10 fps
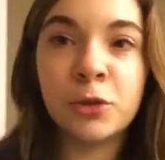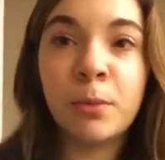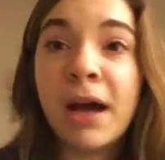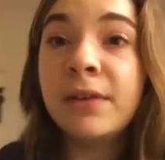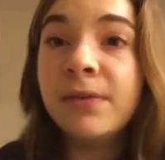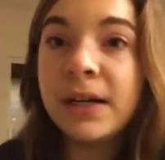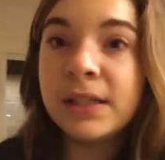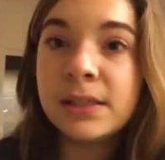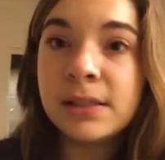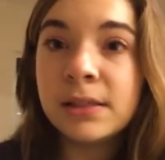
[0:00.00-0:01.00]
So my
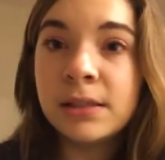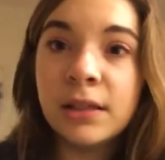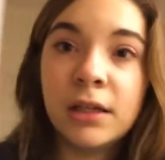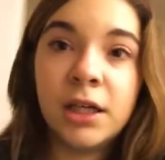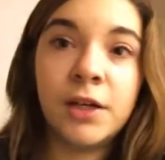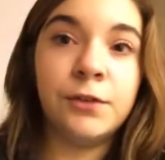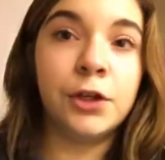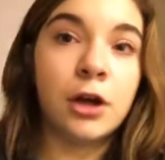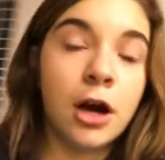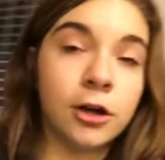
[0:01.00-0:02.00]
advice, if
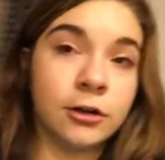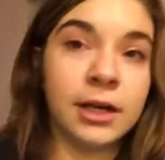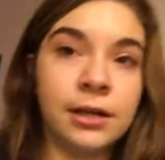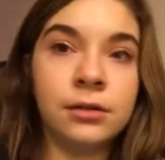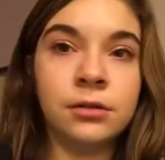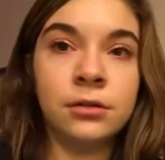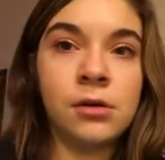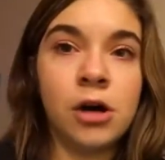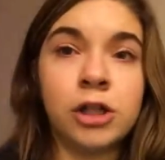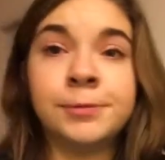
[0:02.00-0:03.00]
you're hungry
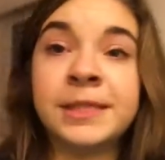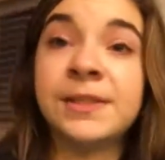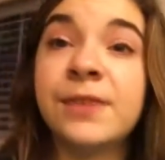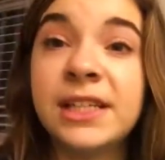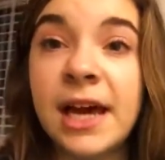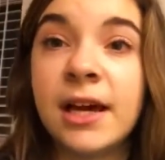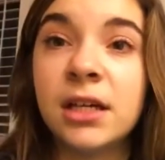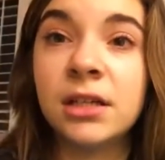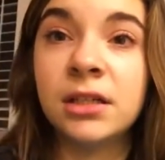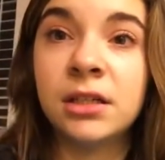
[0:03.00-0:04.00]
on a specific
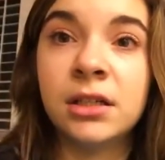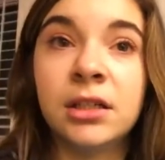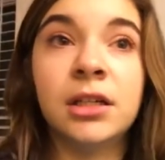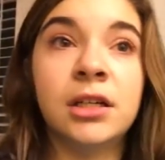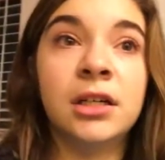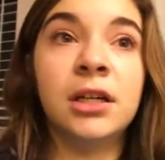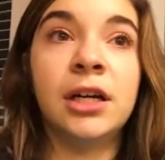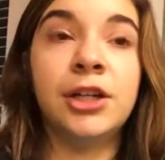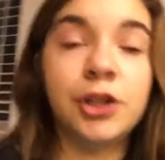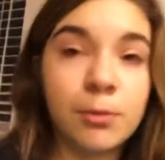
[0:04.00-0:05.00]
day
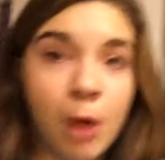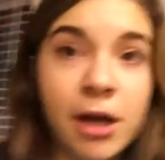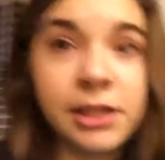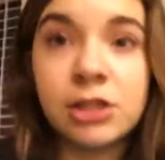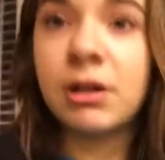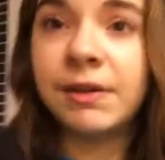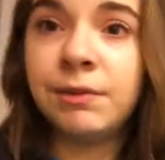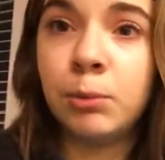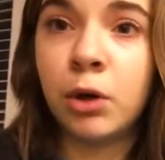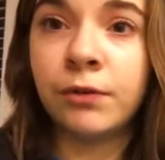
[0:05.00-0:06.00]
and your body is
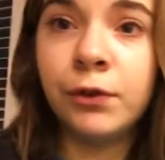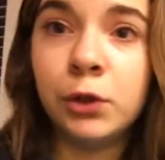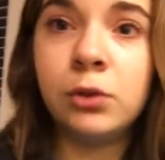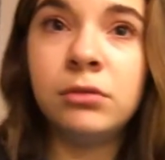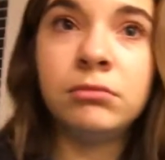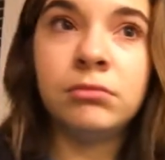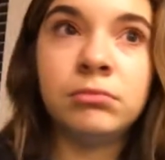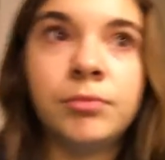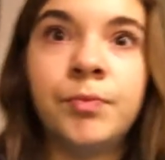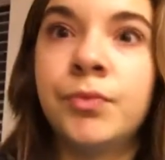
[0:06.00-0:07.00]
craving more food,
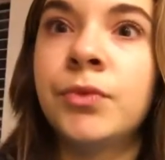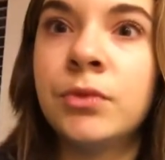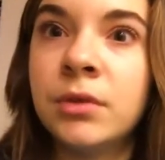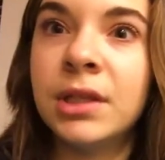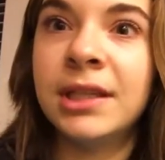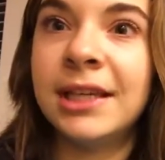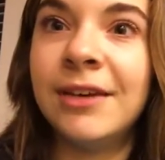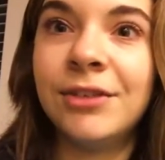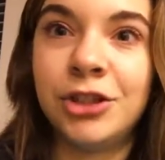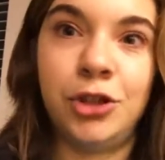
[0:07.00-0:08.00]

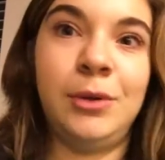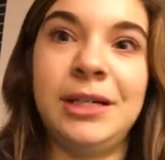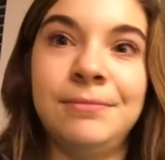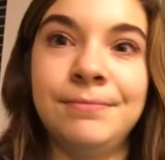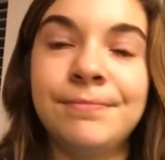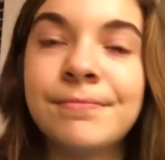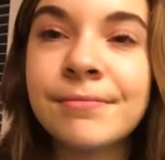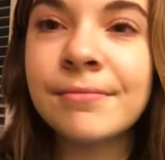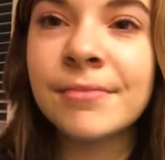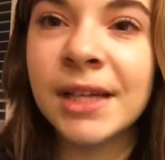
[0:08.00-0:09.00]
give it to it.
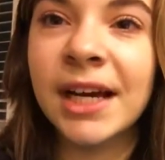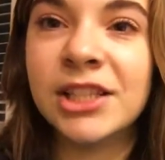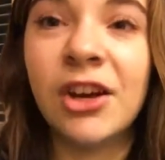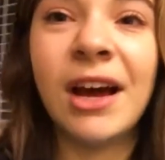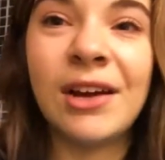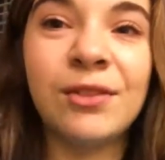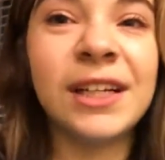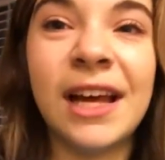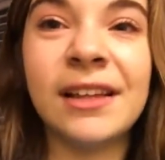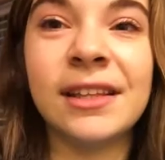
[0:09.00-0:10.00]
It's not
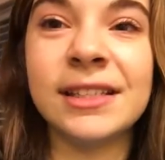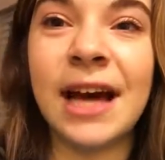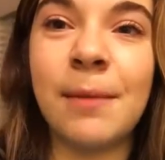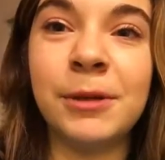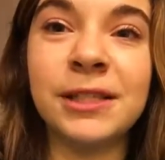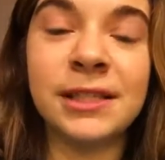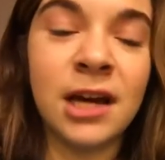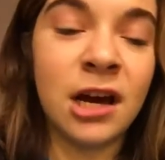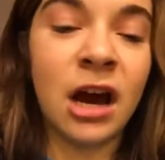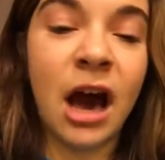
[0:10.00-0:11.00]
every day that this happens.
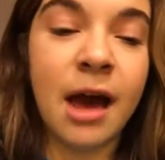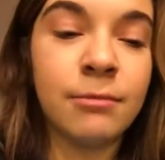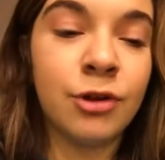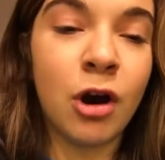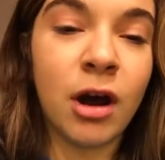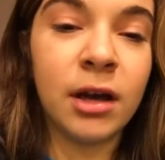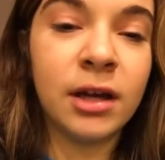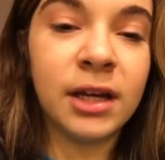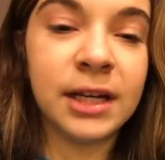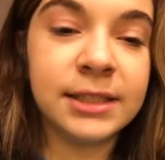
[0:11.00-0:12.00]
I'm not
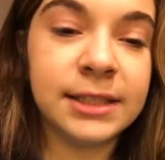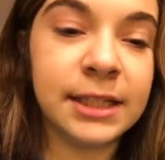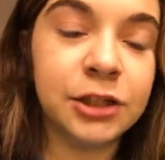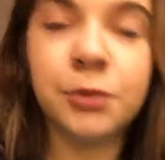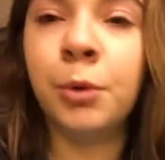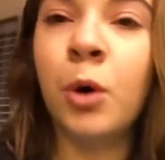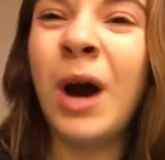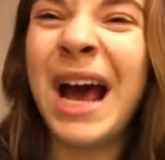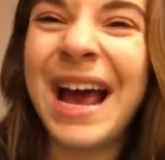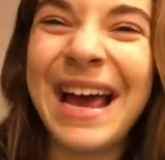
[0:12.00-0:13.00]

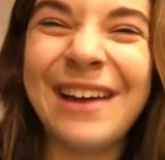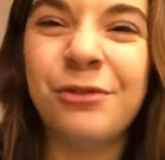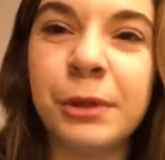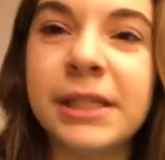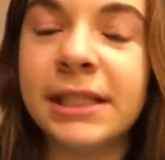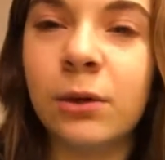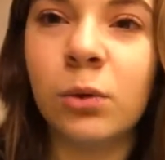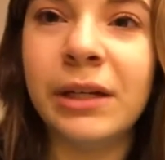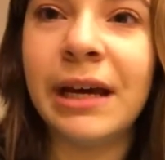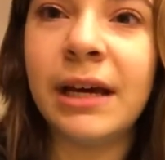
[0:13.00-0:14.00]
insatiable every
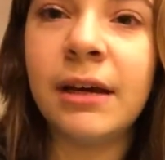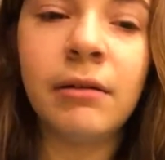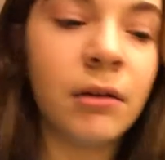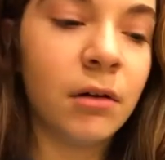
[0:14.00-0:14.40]
single day,